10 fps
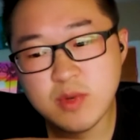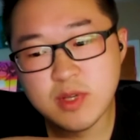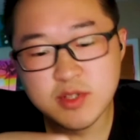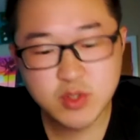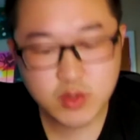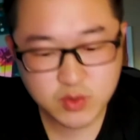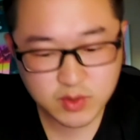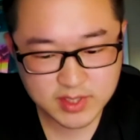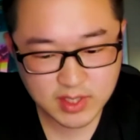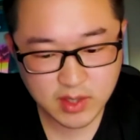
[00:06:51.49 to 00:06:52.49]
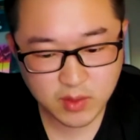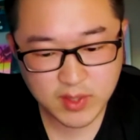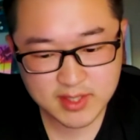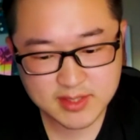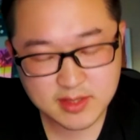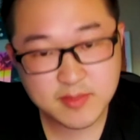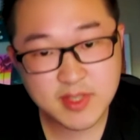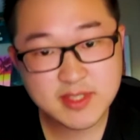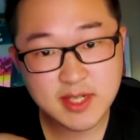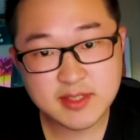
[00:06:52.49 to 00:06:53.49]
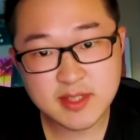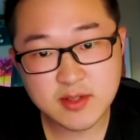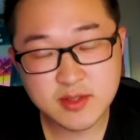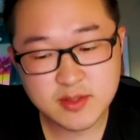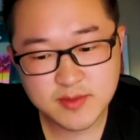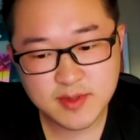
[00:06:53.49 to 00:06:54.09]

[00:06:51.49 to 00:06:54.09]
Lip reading: so 2 schools I got waitlisted my second cycle,